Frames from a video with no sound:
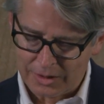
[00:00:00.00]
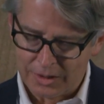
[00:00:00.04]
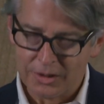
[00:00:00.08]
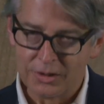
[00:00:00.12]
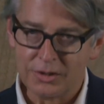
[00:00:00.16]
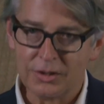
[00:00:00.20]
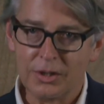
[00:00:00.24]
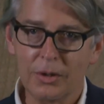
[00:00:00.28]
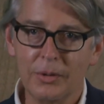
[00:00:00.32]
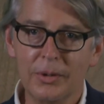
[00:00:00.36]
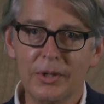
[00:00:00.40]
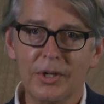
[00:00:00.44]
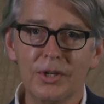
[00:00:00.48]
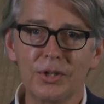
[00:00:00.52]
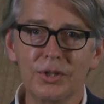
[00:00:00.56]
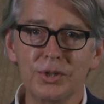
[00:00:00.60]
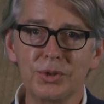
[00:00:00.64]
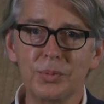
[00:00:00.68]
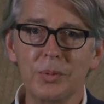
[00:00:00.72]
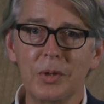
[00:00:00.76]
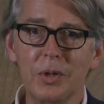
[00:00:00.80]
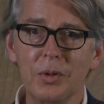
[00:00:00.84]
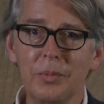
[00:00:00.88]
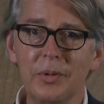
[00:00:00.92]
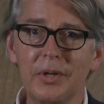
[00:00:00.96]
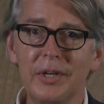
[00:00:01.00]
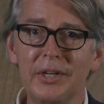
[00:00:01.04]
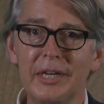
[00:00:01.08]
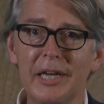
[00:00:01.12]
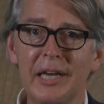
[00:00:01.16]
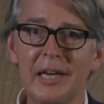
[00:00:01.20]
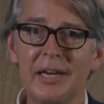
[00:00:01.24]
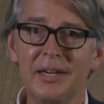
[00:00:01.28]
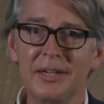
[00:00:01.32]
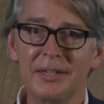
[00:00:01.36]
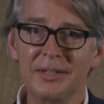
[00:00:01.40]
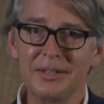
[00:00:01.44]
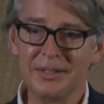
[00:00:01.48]
So here's where we
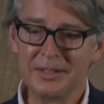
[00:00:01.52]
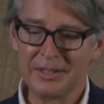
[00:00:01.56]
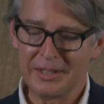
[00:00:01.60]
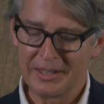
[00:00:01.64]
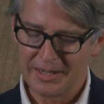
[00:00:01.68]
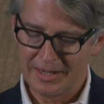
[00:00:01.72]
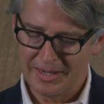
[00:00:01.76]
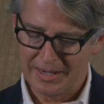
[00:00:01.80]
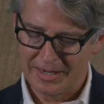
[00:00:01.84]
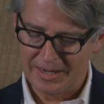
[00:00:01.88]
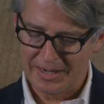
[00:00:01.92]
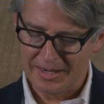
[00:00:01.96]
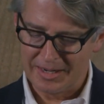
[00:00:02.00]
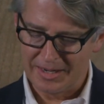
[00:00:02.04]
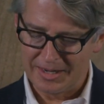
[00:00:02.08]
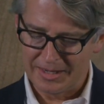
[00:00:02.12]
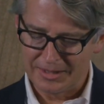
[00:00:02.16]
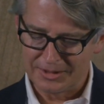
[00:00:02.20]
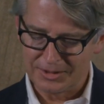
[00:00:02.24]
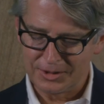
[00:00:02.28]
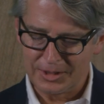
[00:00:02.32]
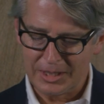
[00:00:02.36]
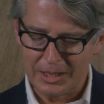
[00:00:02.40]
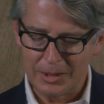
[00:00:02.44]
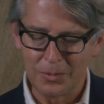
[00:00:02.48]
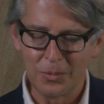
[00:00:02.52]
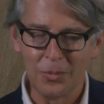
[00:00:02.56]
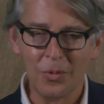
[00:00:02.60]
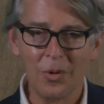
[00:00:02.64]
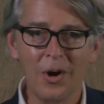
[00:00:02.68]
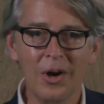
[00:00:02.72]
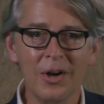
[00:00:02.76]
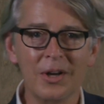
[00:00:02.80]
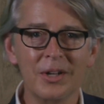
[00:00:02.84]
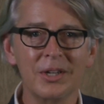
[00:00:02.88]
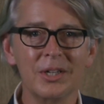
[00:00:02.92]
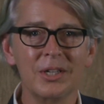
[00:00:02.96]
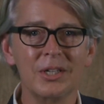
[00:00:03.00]
end day
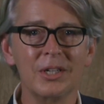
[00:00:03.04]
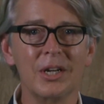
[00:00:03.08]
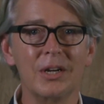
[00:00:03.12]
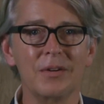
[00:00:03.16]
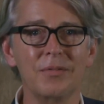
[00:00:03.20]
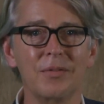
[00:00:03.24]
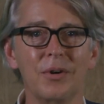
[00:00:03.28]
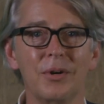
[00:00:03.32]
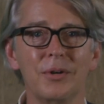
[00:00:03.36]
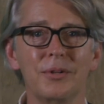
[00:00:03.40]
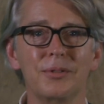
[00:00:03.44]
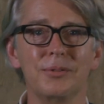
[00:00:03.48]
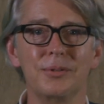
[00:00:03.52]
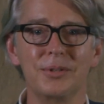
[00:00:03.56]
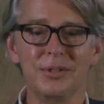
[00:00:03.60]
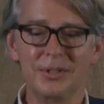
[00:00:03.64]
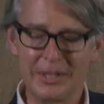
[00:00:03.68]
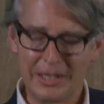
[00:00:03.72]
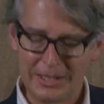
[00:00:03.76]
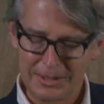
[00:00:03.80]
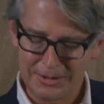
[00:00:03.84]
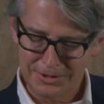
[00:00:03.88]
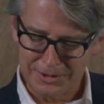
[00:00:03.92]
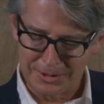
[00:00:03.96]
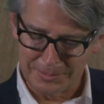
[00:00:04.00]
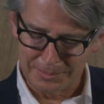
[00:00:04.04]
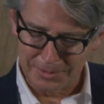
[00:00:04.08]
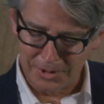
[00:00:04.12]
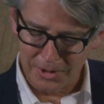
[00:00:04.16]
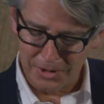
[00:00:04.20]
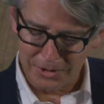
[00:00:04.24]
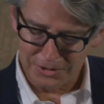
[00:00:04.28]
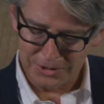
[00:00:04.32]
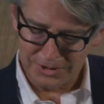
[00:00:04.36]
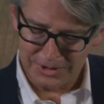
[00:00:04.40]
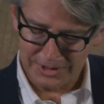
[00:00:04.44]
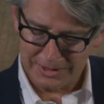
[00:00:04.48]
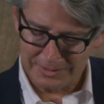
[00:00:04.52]
one of our 3-day
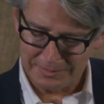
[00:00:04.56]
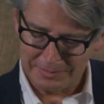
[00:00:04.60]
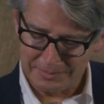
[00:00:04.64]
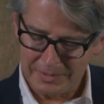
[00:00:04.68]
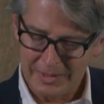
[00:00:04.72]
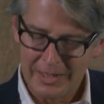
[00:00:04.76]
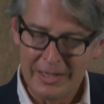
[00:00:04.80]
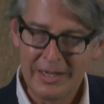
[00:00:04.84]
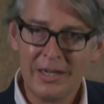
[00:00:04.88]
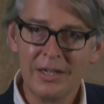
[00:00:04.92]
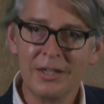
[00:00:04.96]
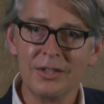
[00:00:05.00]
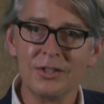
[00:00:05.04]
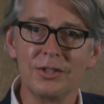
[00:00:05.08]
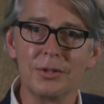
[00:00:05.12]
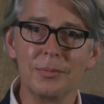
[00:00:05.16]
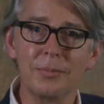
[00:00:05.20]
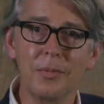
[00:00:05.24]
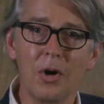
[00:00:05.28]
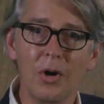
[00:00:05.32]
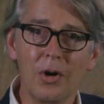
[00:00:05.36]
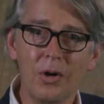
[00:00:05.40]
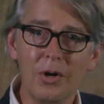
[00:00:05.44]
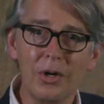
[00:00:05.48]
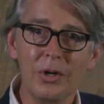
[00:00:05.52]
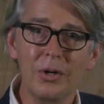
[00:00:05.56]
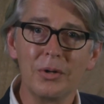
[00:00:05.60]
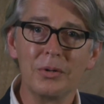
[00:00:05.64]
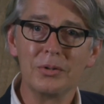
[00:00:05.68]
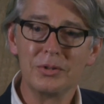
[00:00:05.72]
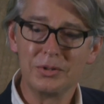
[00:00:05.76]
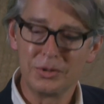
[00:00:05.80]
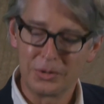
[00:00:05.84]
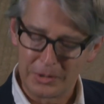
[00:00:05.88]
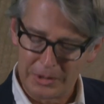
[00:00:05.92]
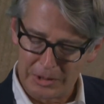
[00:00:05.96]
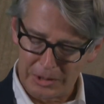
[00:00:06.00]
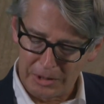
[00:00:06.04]
symposium. Tomorrow,
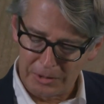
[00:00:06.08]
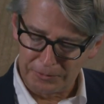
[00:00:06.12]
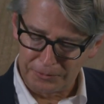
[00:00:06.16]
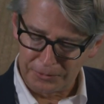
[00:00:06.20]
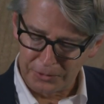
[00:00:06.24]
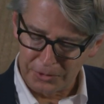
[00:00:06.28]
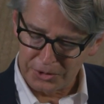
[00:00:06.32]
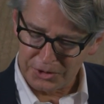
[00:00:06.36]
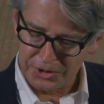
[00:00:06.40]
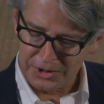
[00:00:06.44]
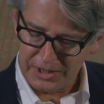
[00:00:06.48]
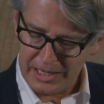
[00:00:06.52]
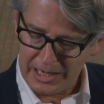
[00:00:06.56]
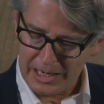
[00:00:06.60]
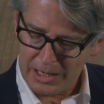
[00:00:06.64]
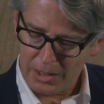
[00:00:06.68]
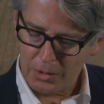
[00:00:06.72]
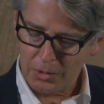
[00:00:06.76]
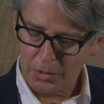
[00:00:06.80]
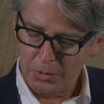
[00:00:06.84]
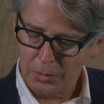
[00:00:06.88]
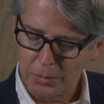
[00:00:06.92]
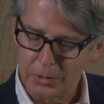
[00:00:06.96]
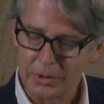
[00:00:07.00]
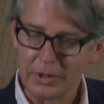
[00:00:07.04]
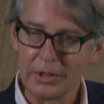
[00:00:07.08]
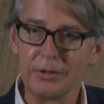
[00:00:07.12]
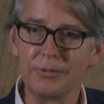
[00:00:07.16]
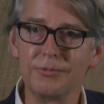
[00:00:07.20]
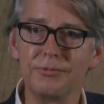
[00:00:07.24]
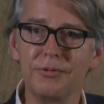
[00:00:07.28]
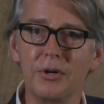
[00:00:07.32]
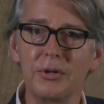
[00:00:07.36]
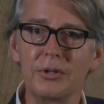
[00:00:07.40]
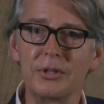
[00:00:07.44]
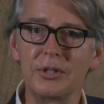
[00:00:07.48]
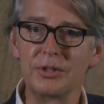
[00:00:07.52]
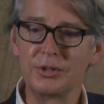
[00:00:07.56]
during our first hour, we're going to
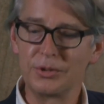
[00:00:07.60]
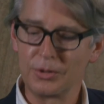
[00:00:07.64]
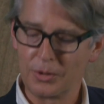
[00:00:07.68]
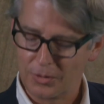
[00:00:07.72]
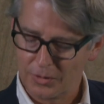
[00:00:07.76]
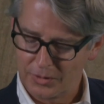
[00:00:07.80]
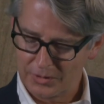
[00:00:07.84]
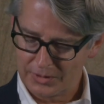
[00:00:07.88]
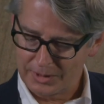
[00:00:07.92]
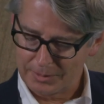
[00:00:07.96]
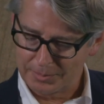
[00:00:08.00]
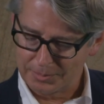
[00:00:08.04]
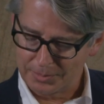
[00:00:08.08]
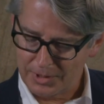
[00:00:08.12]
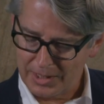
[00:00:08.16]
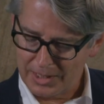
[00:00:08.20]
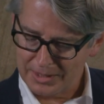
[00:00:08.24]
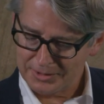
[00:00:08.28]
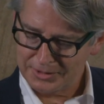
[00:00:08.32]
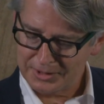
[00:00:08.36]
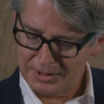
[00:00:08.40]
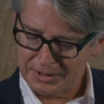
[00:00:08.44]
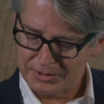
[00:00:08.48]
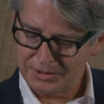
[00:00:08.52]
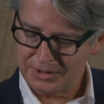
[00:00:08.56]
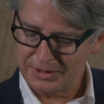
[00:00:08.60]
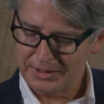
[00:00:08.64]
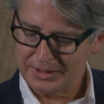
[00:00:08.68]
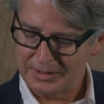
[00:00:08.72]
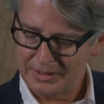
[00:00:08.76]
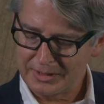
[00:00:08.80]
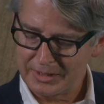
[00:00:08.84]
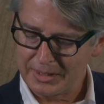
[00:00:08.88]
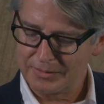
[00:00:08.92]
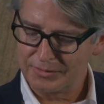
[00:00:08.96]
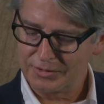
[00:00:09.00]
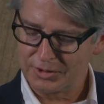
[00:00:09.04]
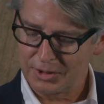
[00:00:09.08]
focus on the processing
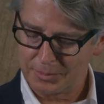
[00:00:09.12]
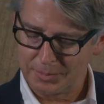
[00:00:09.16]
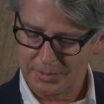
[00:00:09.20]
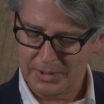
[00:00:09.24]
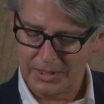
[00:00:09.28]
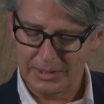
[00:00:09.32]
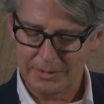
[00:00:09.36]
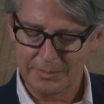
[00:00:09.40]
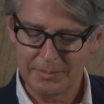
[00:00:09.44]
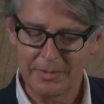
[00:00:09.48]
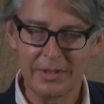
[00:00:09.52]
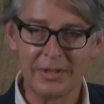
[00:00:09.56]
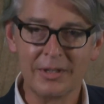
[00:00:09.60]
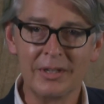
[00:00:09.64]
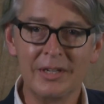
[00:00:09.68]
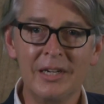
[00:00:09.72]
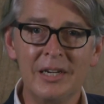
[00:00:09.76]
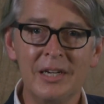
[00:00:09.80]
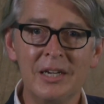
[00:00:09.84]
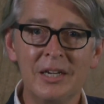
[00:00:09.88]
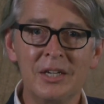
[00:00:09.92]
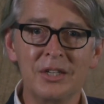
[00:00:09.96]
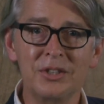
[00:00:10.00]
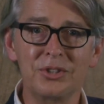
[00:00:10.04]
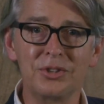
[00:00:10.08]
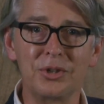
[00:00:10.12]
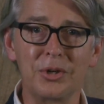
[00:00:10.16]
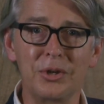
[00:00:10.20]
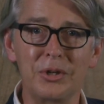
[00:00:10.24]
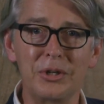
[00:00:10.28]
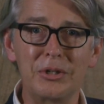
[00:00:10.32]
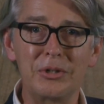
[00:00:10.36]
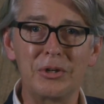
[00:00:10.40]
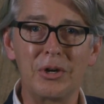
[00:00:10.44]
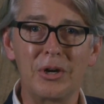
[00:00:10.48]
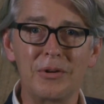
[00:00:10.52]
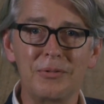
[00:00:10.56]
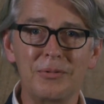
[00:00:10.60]
of Supima,
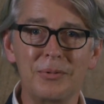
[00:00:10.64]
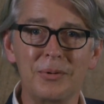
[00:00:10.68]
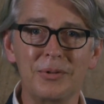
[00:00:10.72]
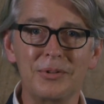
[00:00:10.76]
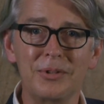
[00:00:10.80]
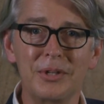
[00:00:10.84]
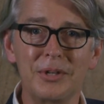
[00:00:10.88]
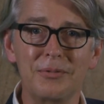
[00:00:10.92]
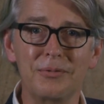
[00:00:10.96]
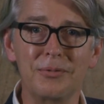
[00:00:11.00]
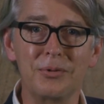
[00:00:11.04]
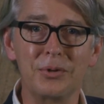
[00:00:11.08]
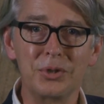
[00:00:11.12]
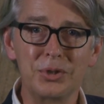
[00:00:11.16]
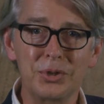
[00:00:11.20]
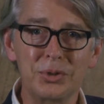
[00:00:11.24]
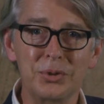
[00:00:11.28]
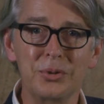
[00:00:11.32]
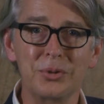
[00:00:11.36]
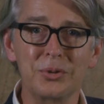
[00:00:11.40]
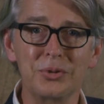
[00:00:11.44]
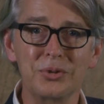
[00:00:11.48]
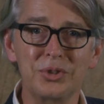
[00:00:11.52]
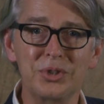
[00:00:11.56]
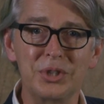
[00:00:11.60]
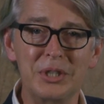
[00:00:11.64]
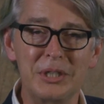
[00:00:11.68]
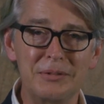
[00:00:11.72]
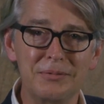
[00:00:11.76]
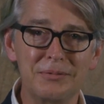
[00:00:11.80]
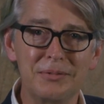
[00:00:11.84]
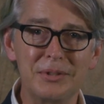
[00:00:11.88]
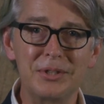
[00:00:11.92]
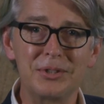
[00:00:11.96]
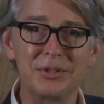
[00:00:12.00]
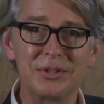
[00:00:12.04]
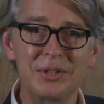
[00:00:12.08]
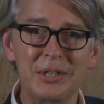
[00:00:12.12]
starting off with a virtual gin
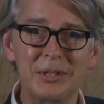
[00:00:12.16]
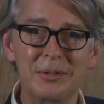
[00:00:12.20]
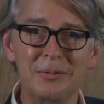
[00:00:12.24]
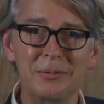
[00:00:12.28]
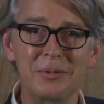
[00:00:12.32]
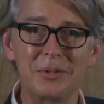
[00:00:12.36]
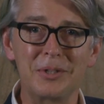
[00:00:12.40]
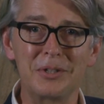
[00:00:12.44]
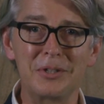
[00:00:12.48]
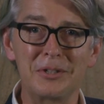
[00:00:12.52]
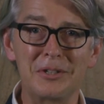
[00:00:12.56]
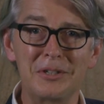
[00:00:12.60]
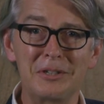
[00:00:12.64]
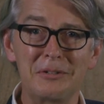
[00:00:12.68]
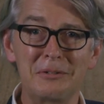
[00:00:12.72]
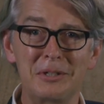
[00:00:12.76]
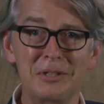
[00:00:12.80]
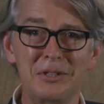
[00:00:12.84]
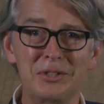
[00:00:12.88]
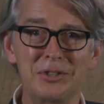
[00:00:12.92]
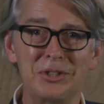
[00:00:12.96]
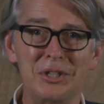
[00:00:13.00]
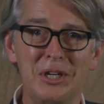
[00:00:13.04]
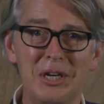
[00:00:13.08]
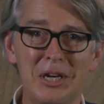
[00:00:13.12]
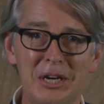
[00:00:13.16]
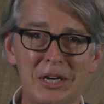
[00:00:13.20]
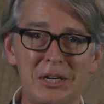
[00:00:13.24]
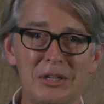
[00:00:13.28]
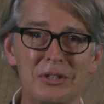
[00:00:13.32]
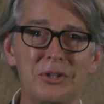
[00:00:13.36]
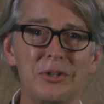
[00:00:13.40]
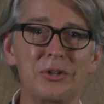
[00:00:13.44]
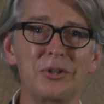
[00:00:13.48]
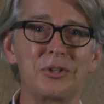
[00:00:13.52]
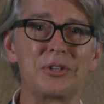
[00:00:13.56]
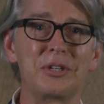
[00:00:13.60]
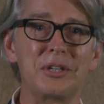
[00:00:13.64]
visit, which
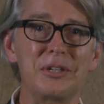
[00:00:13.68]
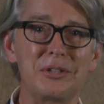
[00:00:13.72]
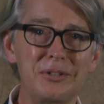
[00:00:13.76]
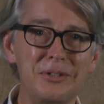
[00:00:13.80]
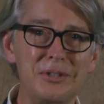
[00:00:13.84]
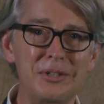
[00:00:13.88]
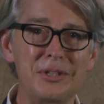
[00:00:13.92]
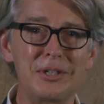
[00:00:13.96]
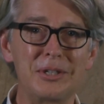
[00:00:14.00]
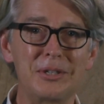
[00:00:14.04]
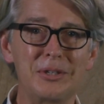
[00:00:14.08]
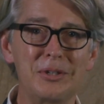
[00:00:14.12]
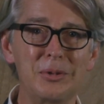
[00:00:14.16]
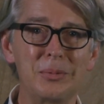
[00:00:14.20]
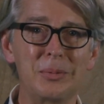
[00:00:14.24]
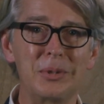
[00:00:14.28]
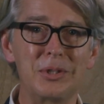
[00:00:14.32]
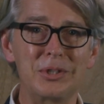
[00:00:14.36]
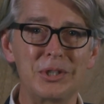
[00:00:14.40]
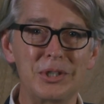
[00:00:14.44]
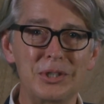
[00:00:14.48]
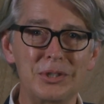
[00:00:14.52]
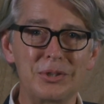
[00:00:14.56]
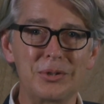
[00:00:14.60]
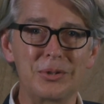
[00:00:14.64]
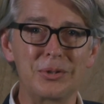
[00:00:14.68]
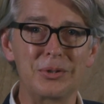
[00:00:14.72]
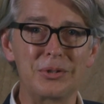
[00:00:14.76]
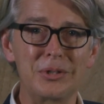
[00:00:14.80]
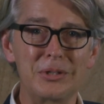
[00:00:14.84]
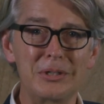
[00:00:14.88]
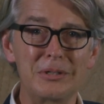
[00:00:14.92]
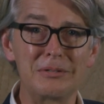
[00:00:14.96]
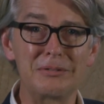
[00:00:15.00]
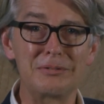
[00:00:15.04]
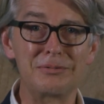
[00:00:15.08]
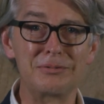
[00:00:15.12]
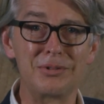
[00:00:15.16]
Kirk Gilkey, who we just heard
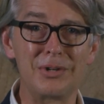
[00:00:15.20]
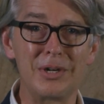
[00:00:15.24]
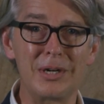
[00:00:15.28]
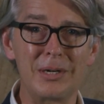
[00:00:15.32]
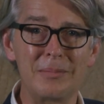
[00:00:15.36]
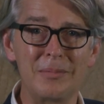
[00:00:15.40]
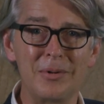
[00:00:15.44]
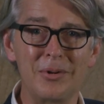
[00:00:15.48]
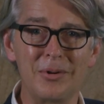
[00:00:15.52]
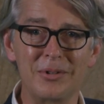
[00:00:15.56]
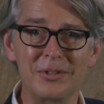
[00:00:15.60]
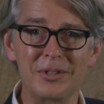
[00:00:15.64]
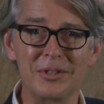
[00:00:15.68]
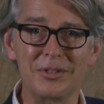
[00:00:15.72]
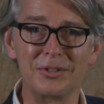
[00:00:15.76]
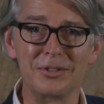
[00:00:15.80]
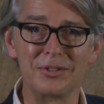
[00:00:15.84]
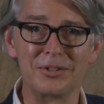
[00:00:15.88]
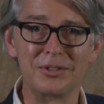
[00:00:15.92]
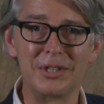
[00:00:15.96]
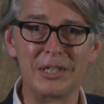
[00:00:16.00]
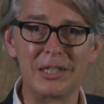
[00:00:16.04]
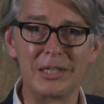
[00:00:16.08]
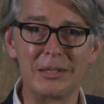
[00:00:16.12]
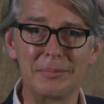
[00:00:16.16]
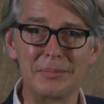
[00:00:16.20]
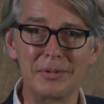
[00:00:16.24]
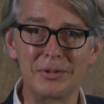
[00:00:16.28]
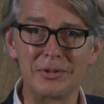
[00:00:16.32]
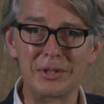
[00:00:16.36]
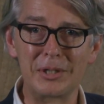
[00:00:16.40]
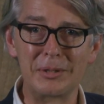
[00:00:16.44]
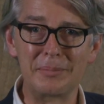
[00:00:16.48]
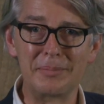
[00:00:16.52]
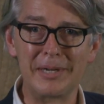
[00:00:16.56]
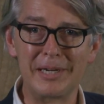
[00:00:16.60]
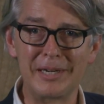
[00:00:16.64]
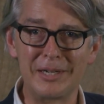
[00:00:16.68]
from on the
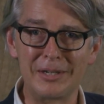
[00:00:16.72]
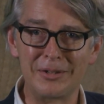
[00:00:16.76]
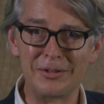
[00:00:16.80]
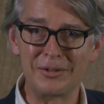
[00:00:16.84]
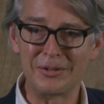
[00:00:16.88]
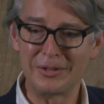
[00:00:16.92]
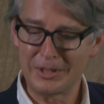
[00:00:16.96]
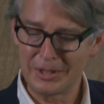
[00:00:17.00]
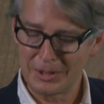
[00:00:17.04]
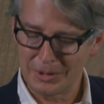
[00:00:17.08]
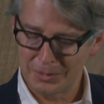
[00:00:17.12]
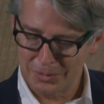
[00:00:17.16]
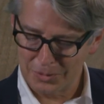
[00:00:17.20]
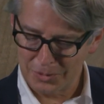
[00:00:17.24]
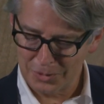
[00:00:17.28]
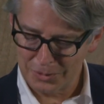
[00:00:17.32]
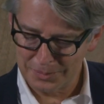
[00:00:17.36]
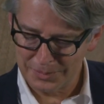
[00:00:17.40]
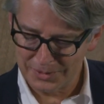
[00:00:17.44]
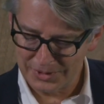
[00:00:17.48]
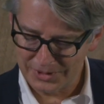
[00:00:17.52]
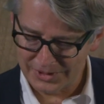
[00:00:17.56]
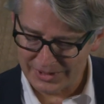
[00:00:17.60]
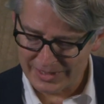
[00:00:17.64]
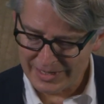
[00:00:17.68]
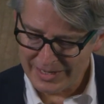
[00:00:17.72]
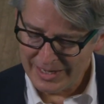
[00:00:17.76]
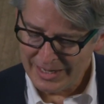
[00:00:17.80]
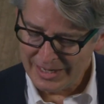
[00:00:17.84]
sustainability panel, he will be